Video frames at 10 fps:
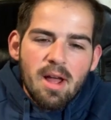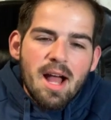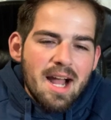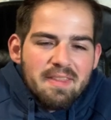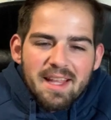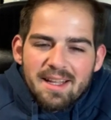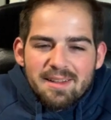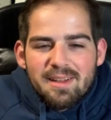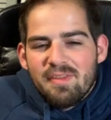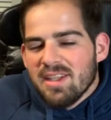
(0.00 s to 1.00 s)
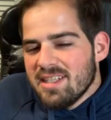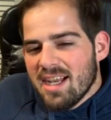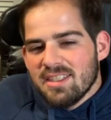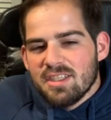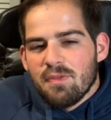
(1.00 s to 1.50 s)
I think
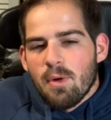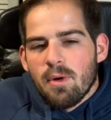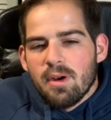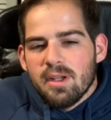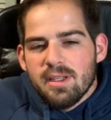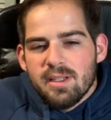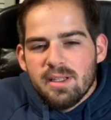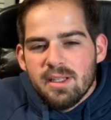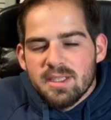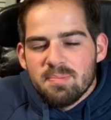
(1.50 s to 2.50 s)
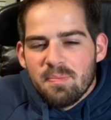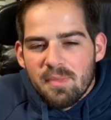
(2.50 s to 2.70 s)
Fantastic Four is,